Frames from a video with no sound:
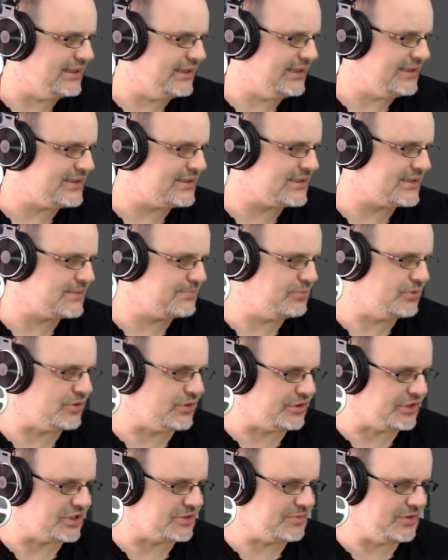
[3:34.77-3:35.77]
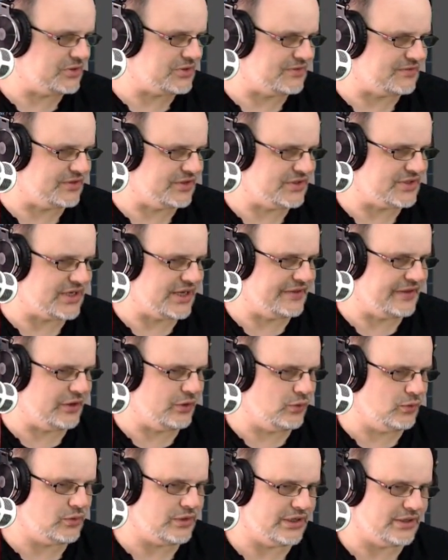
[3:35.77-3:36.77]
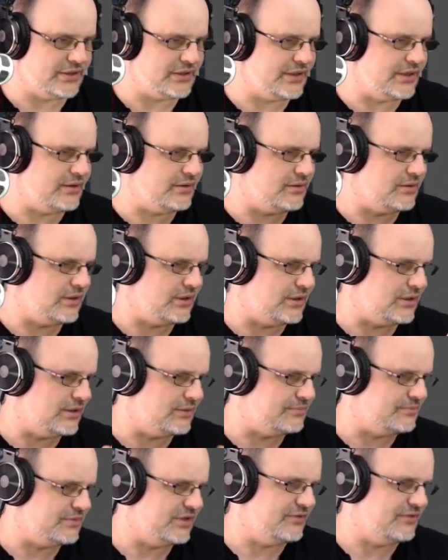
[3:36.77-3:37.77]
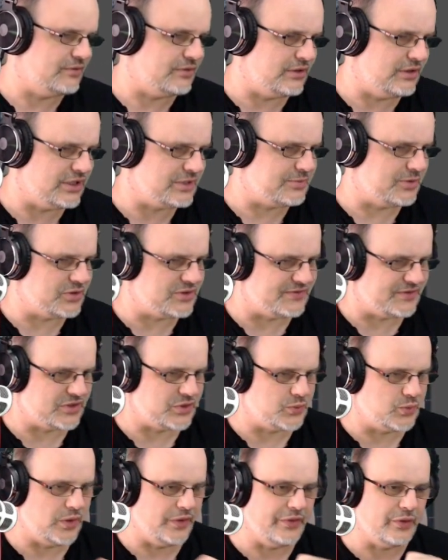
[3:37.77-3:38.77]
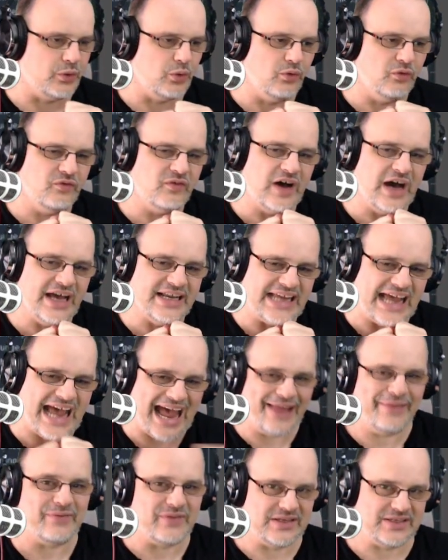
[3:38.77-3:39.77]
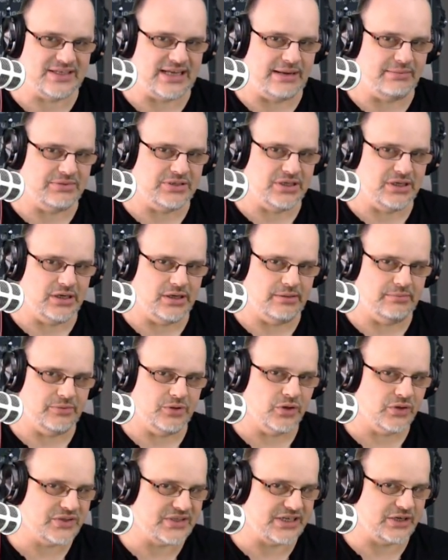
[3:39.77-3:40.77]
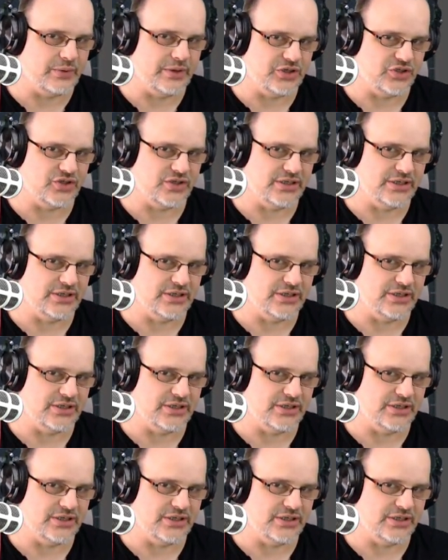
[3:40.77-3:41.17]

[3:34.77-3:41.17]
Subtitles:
Let's put on explosiveness, and they all get... if explosiveness is 1, they're all fired at the same time, not sequentially.